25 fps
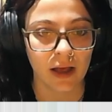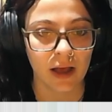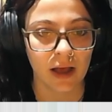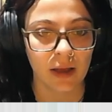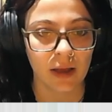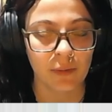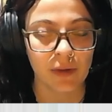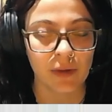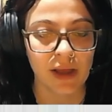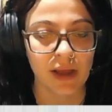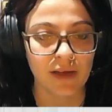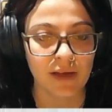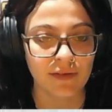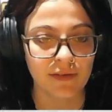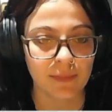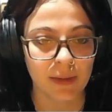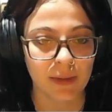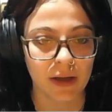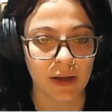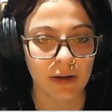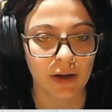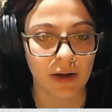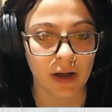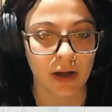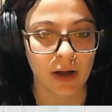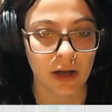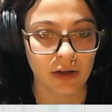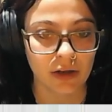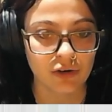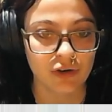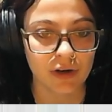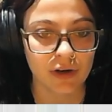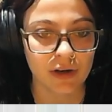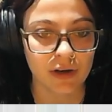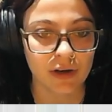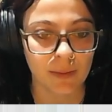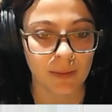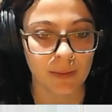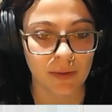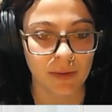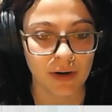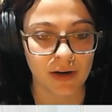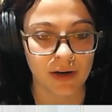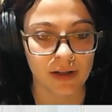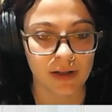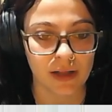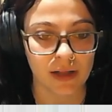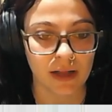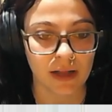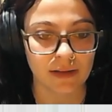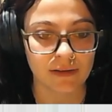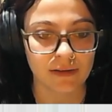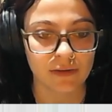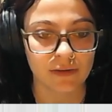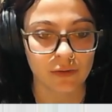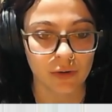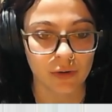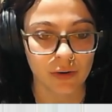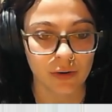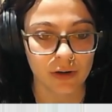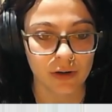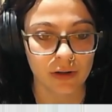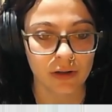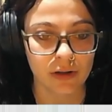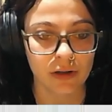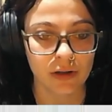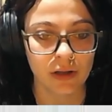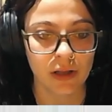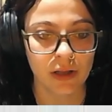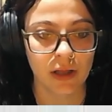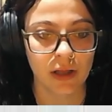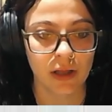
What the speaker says: We have about 100 community lots total.